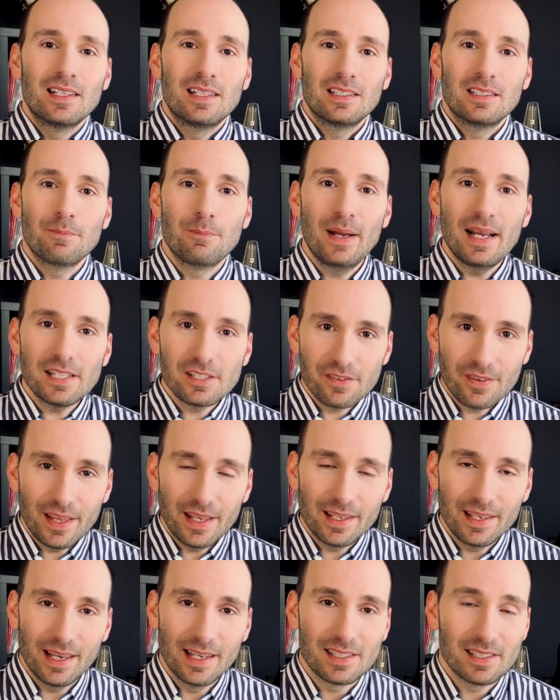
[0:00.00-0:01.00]
the best
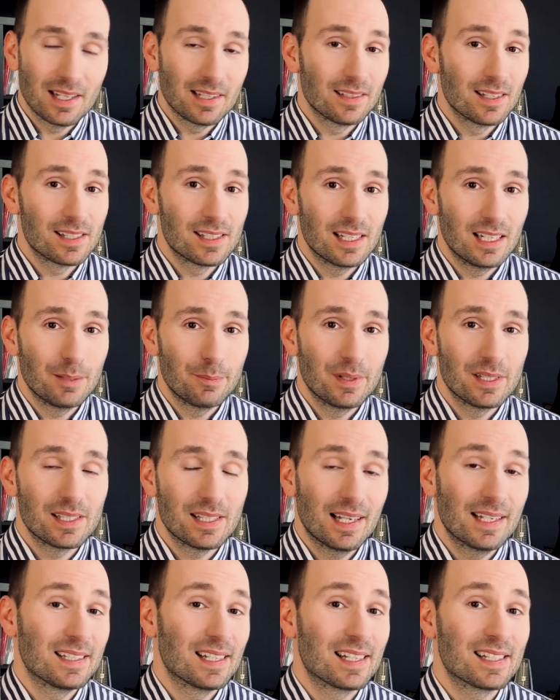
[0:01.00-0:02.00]
thing is that the syllabus
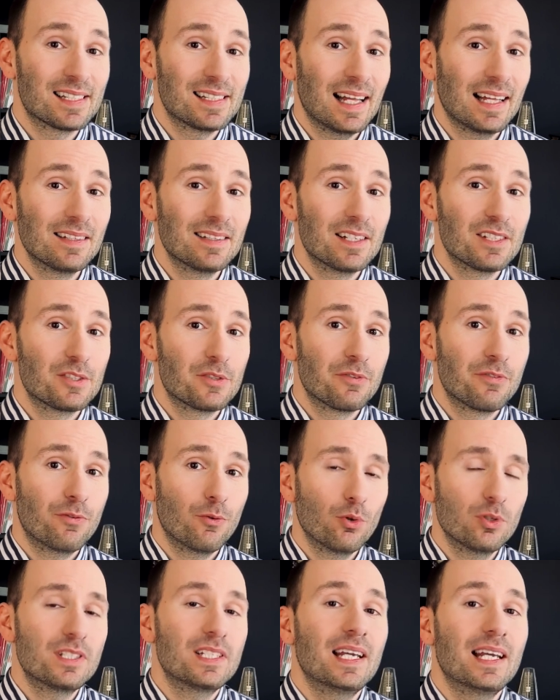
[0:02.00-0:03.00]
is extended to
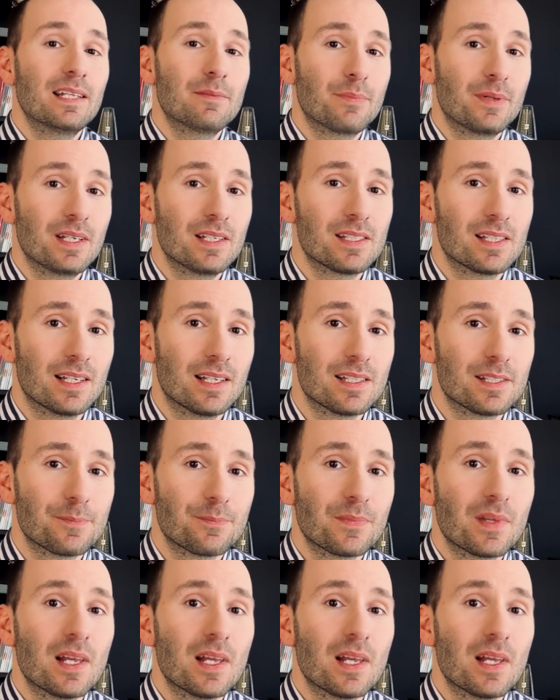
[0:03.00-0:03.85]
48 pieces.